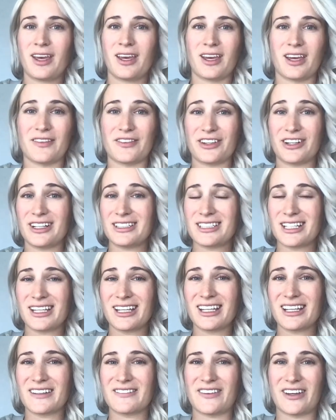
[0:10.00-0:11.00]
If you're not
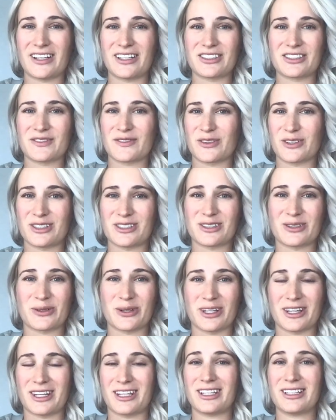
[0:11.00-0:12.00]
taking advantage of these 3
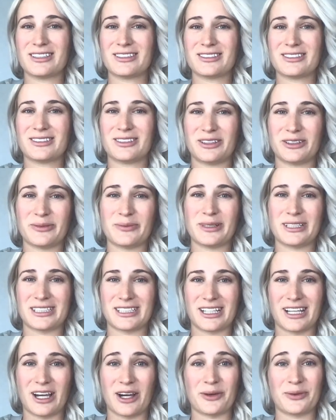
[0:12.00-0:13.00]
things, you're
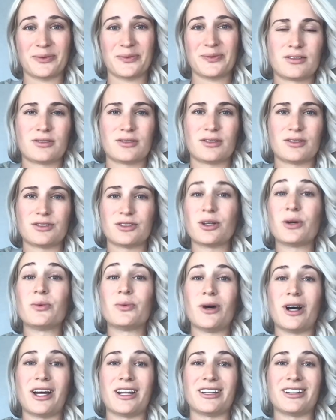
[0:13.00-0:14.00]
missing out. So
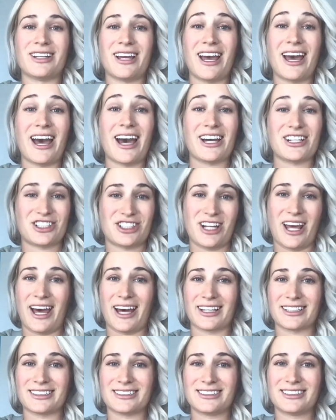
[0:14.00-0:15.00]
1,
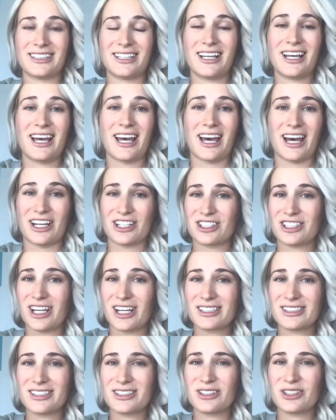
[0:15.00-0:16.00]
hashtags.
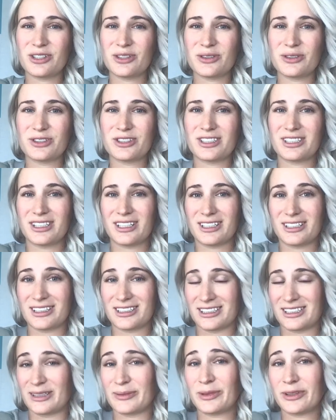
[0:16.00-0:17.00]
Hashtags are used
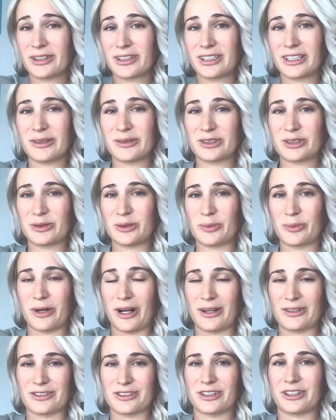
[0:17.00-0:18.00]
similarly to a
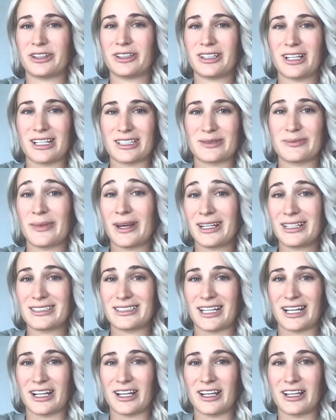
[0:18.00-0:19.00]
browser as
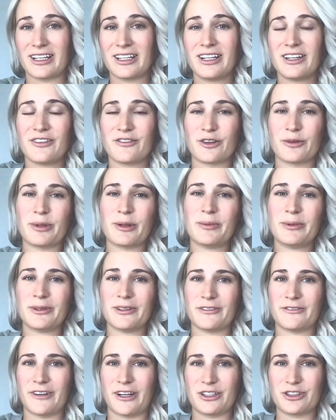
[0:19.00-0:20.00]
metadata for people to
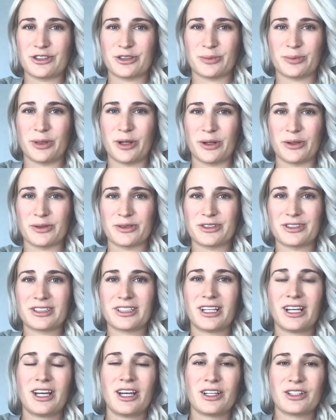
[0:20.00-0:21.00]
find your posts.
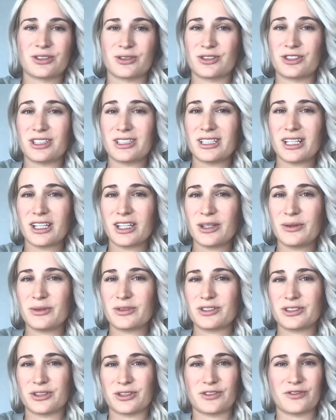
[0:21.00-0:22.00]
So just like you would
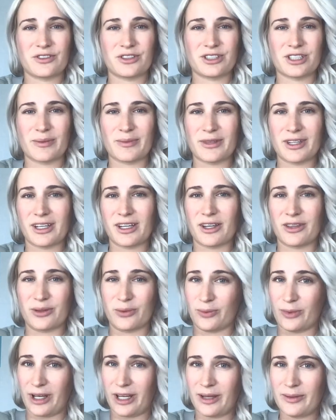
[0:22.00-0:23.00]
search for something on the
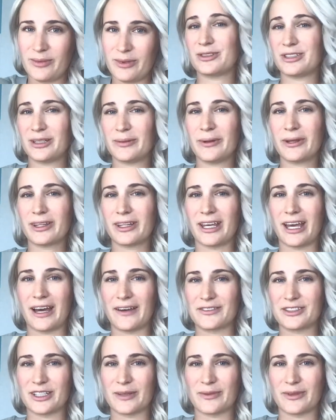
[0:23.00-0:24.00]
web, you typically
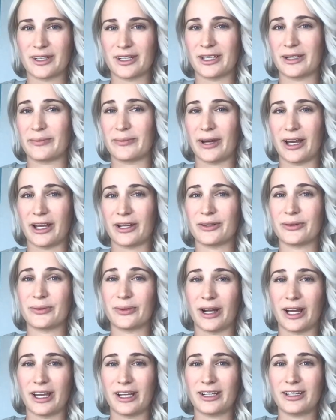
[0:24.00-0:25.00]
have something in mind,
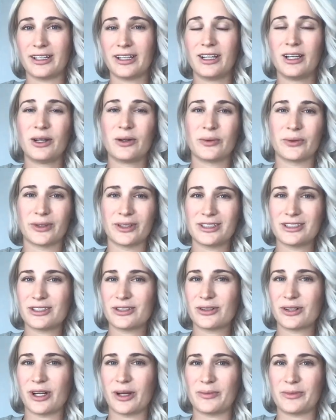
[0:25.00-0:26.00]
right? Well,
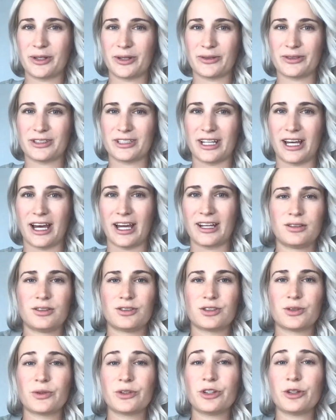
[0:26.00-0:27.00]
Instagram knows that.
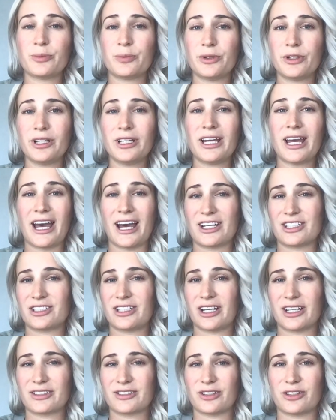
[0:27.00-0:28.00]
So when you're putting
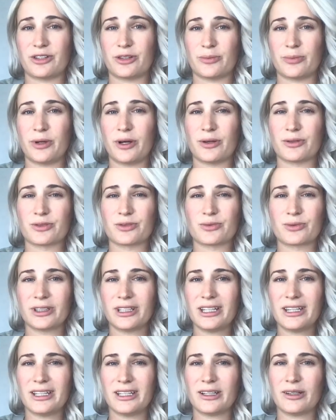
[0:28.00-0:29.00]
hashtags on your posts,
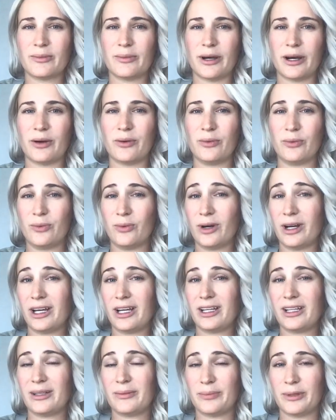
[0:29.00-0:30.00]
really think about
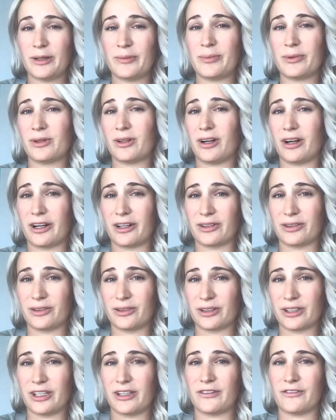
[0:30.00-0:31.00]
what people are
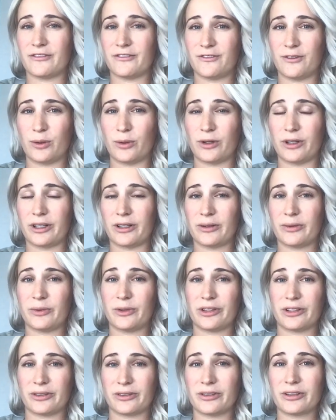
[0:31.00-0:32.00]
looking for
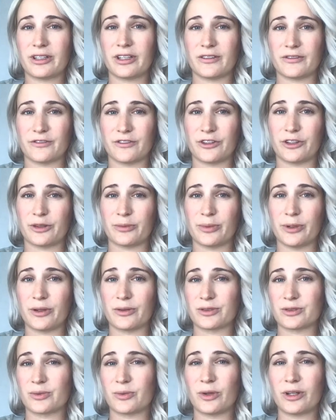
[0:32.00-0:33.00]
when they're looking for your
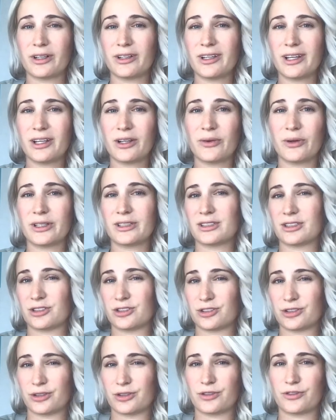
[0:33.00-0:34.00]
post. And what are they going to
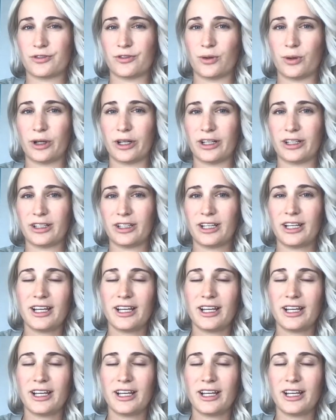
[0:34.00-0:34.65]
search for?